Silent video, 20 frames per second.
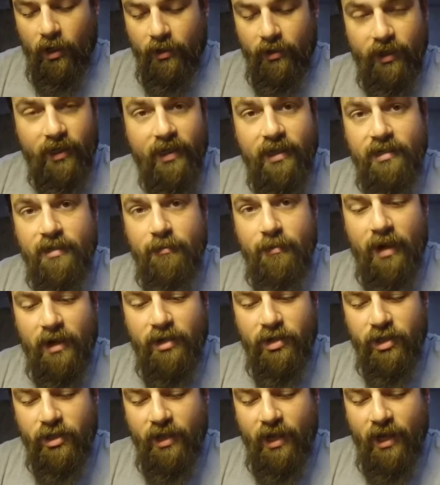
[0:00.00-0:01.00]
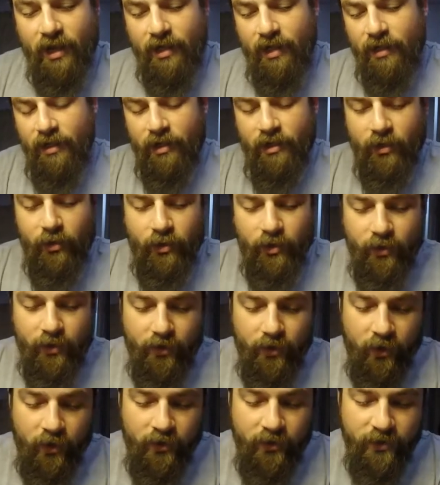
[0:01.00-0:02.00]
He doesn't mention that. And
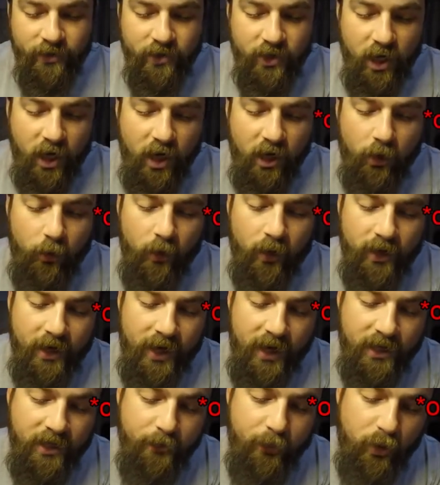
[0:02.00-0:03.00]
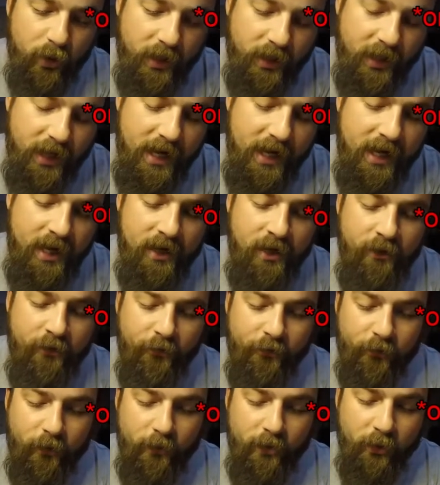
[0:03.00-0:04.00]
then on the stock one, I had to put it
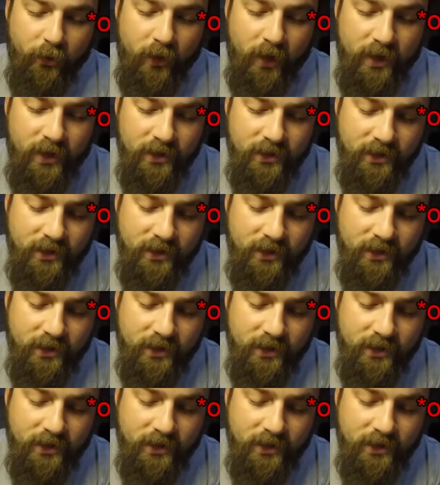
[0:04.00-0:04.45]
in from the right